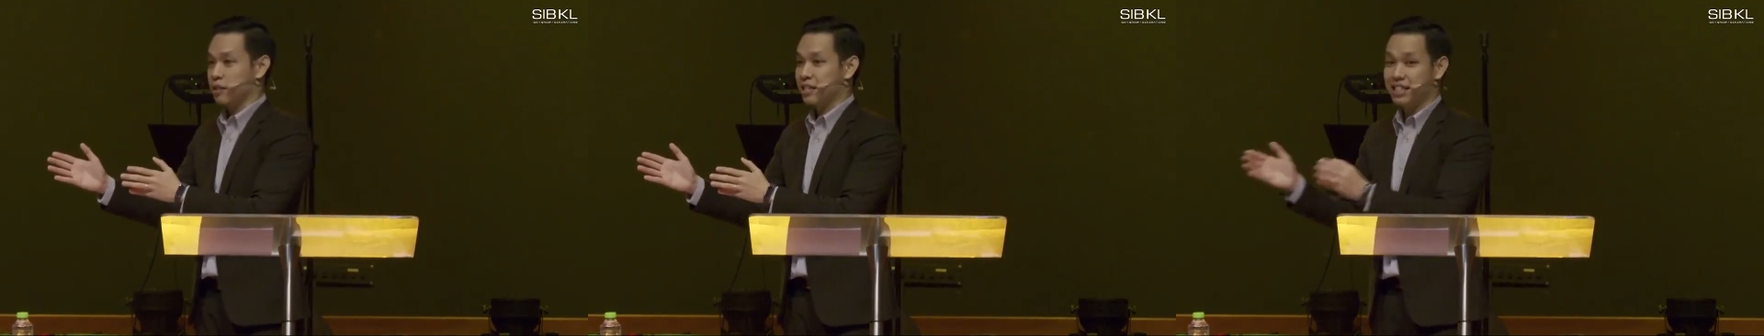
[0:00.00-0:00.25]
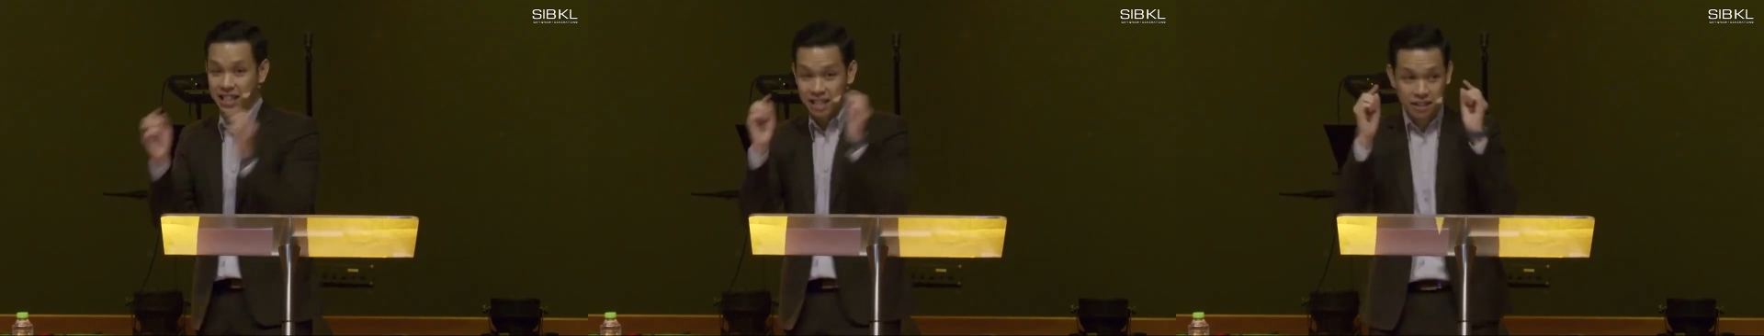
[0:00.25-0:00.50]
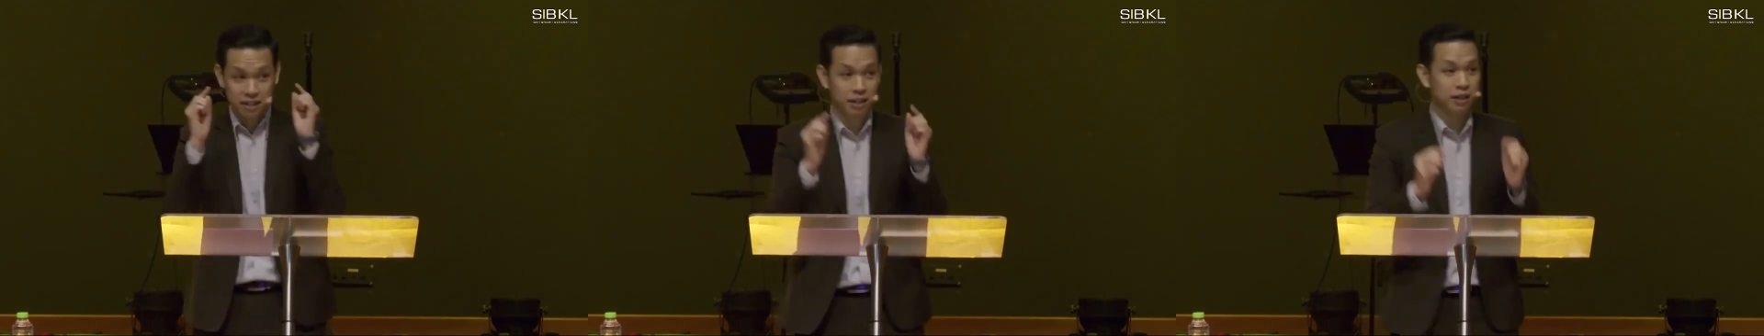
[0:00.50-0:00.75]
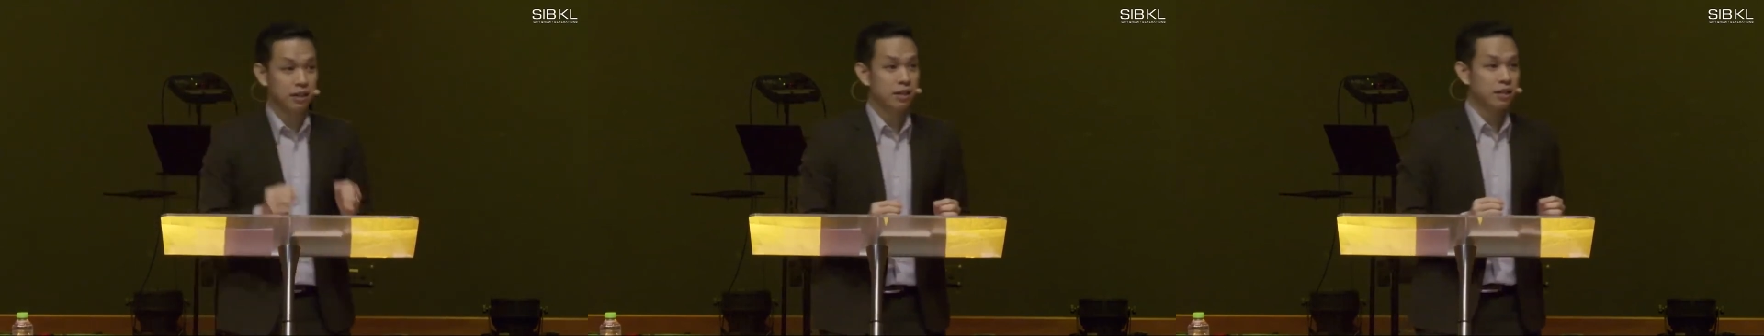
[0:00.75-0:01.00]
Seen.
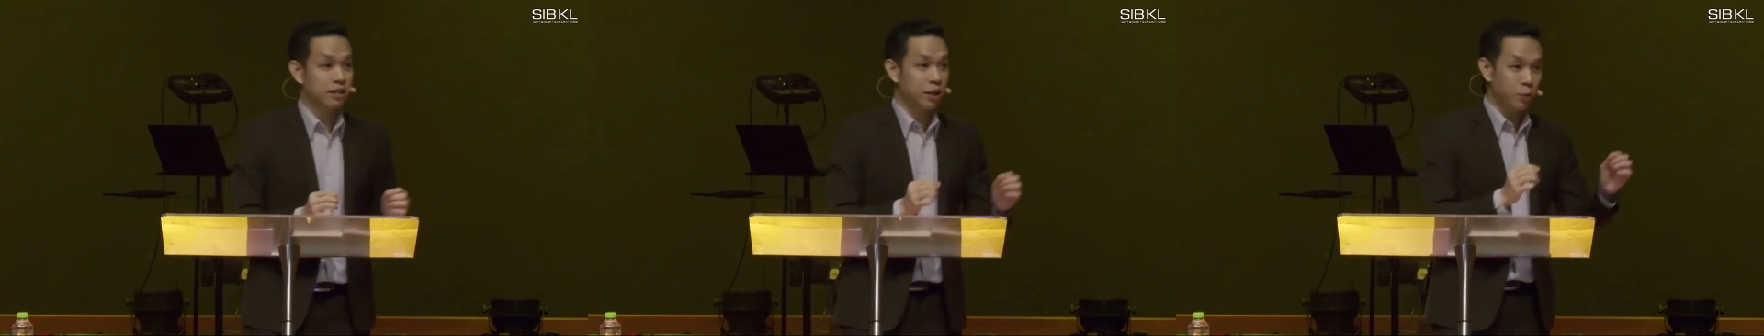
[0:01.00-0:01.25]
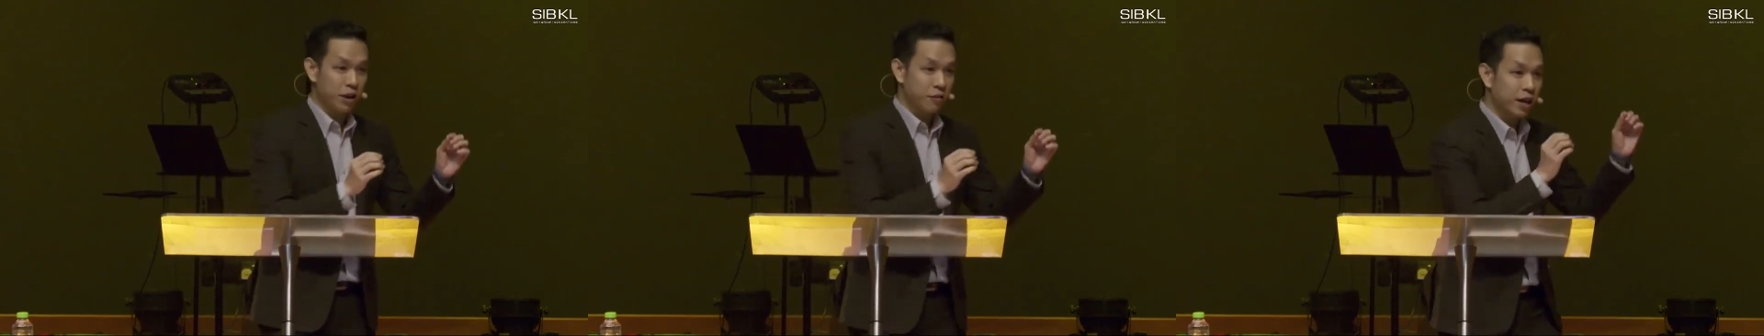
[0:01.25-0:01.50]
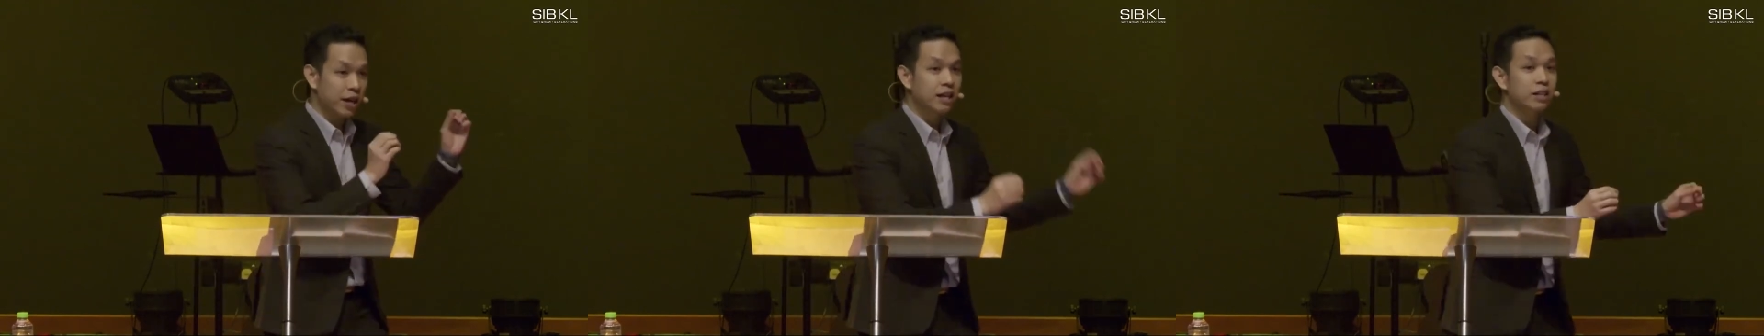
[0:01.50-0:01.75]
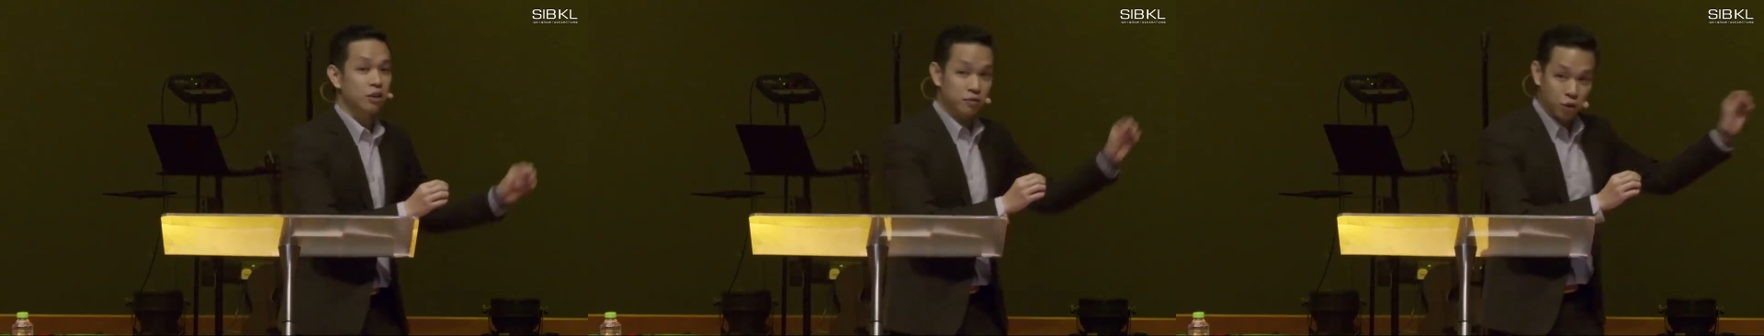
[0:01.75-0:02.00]
They would have
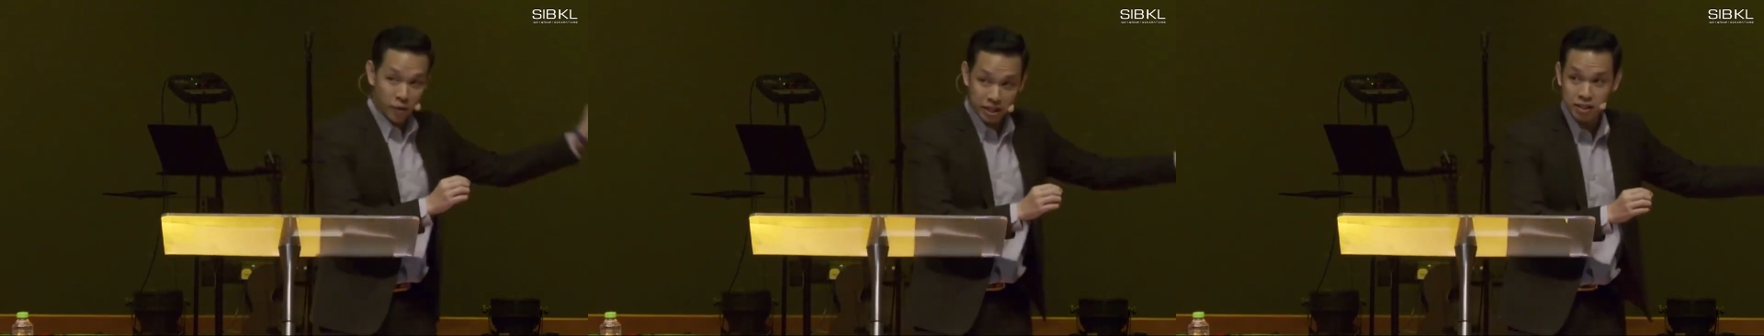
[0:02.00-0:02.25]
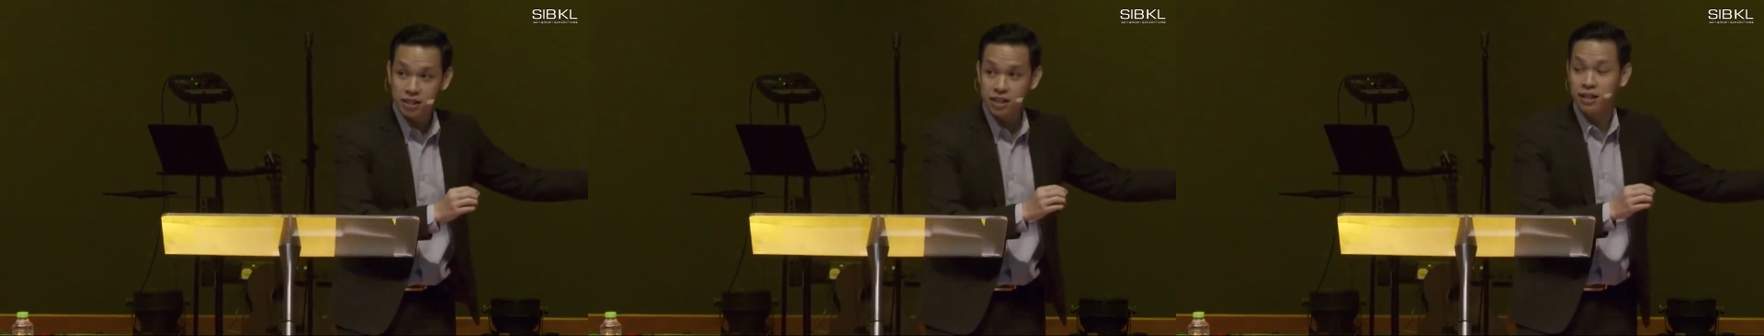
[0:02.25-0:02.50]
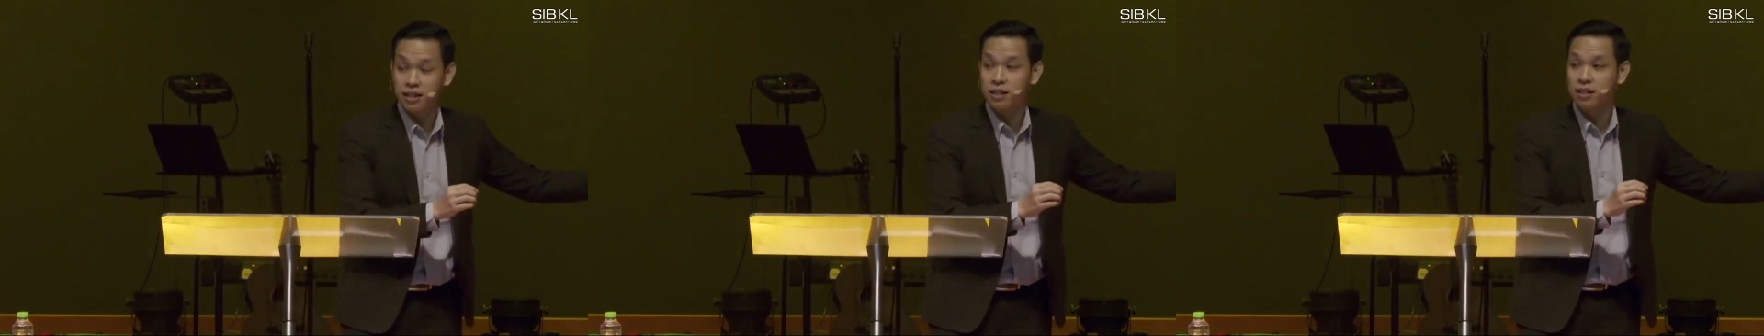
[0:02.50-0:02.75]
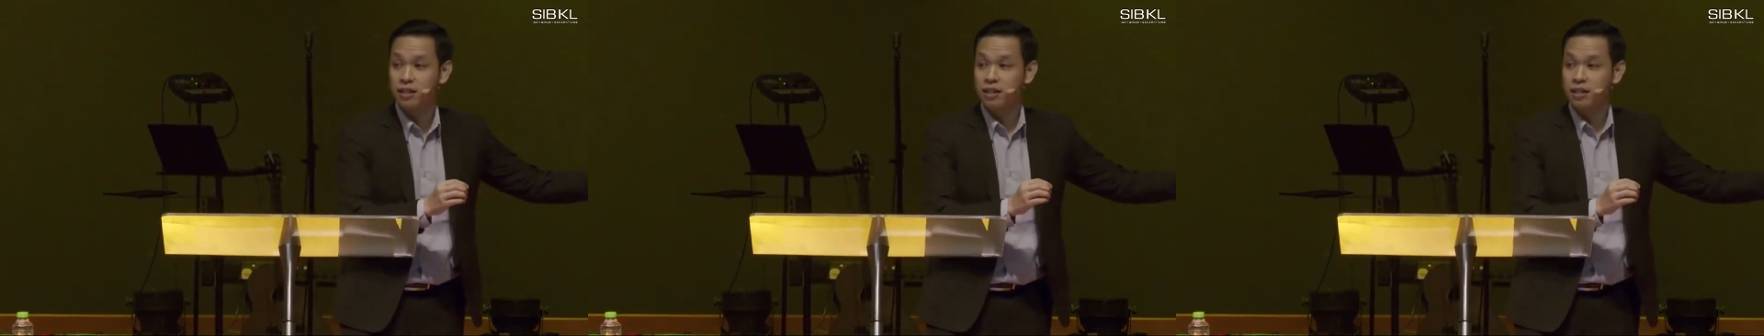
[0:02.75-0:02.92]
heard of the Red Sea.